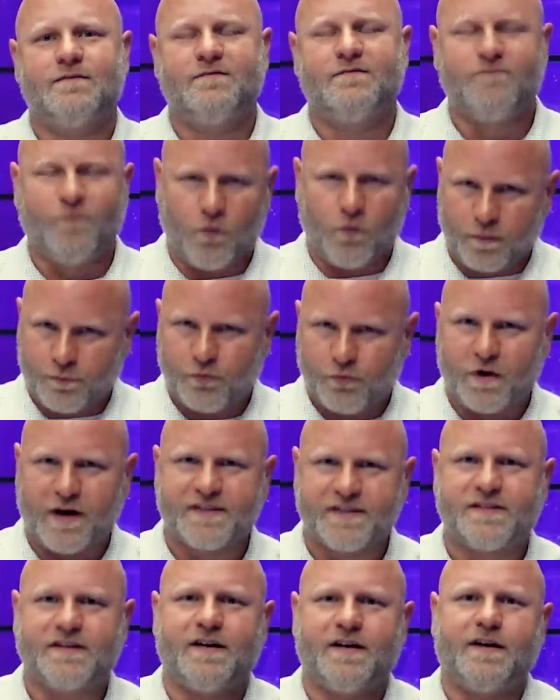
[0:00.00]
for
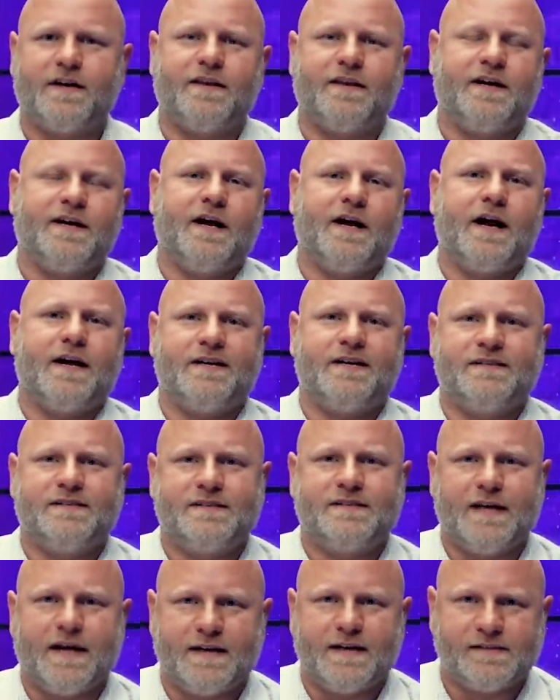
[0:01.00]
president of the United
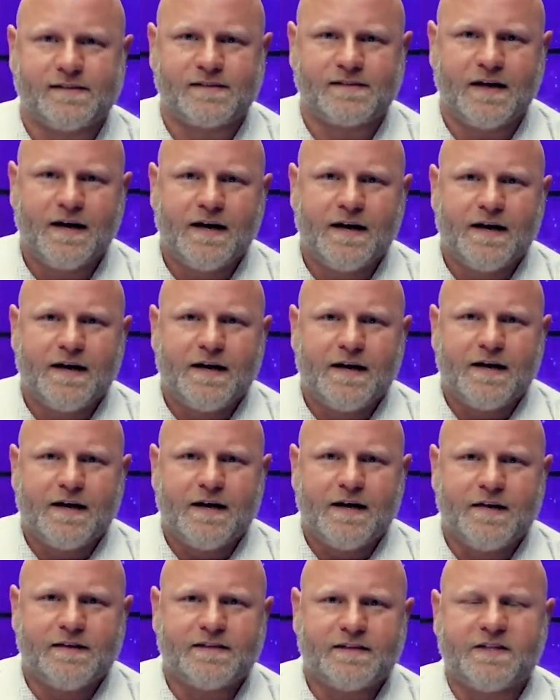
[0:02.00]
States
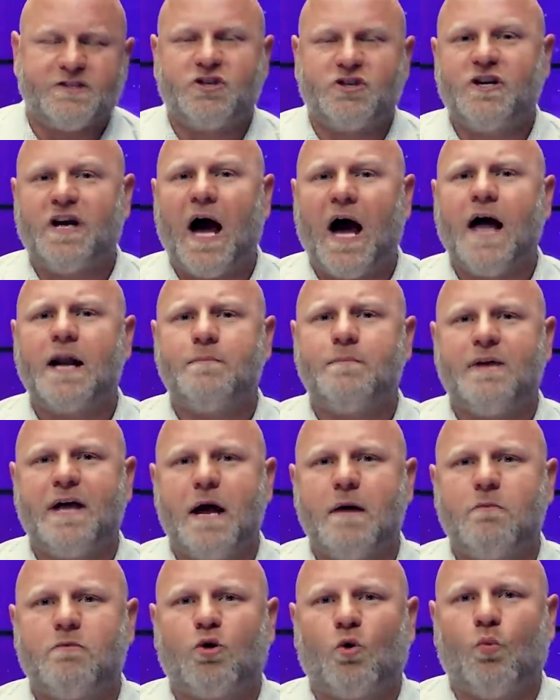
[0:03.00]
is that you got to be
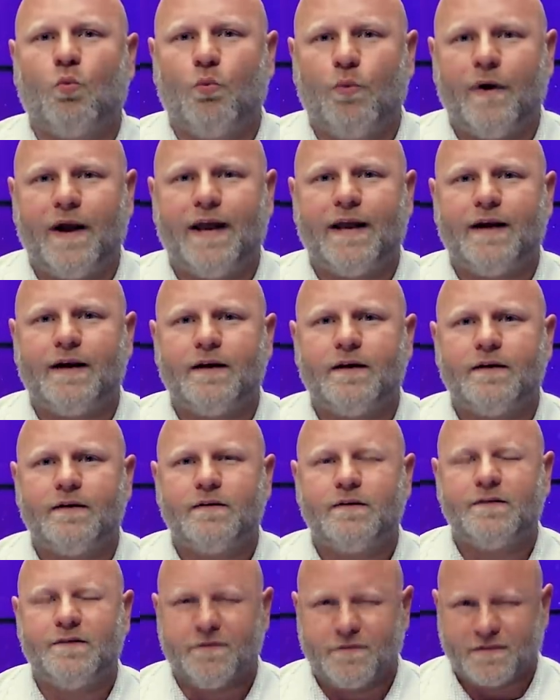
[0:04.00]
able to win
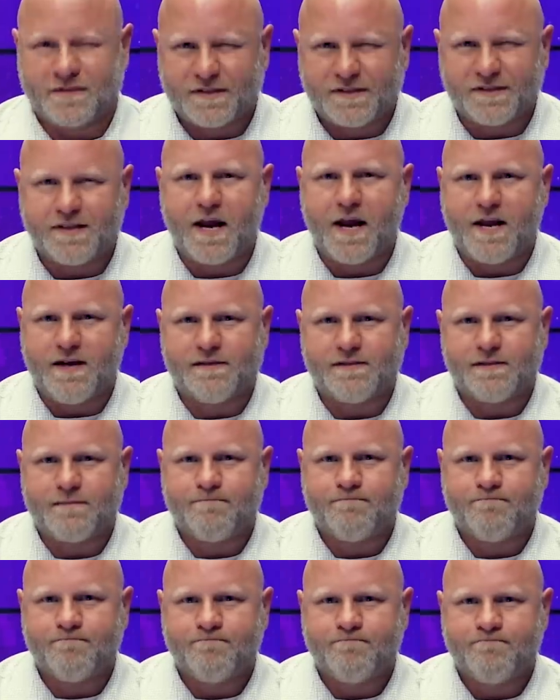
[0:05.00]
your state.
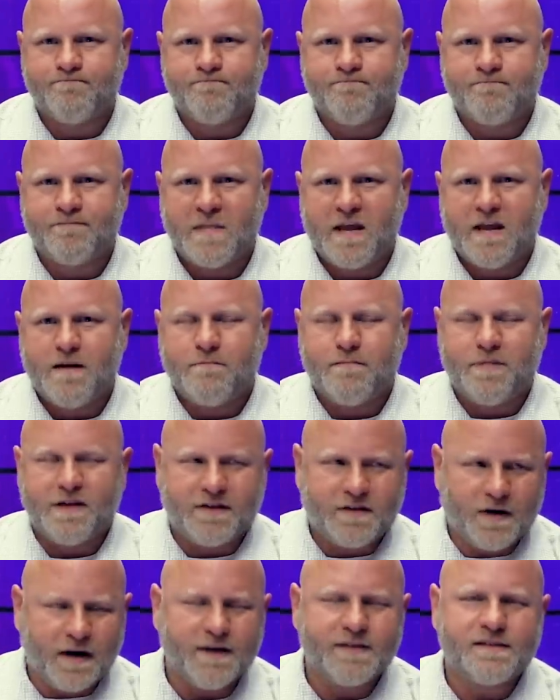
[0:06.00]

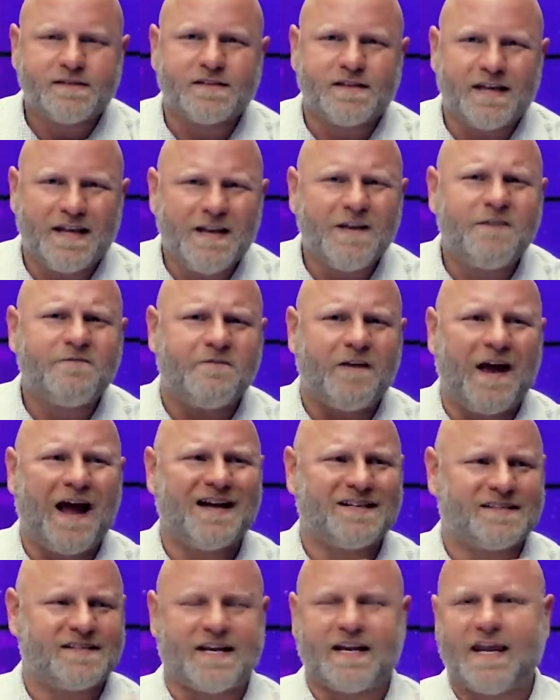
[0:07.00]
Because if
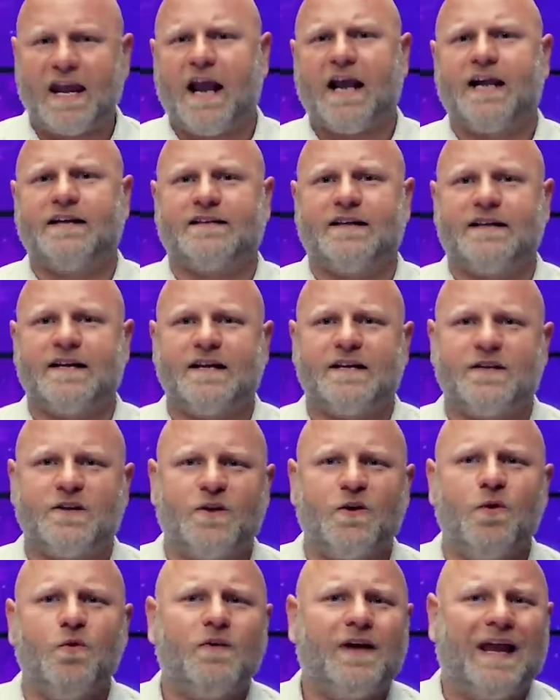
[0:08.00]
as a candidate
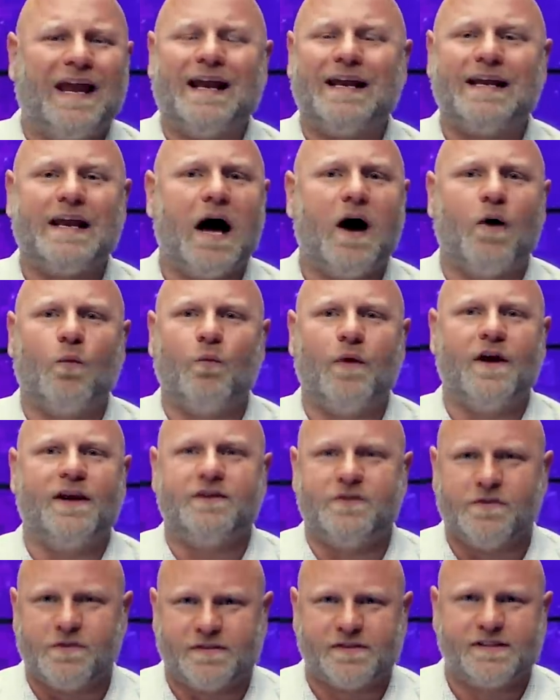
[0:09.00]
you cannot
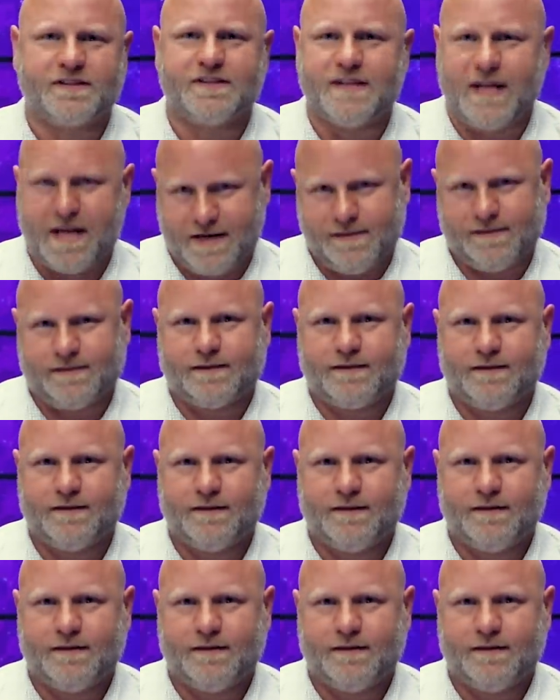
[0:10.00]
win your state,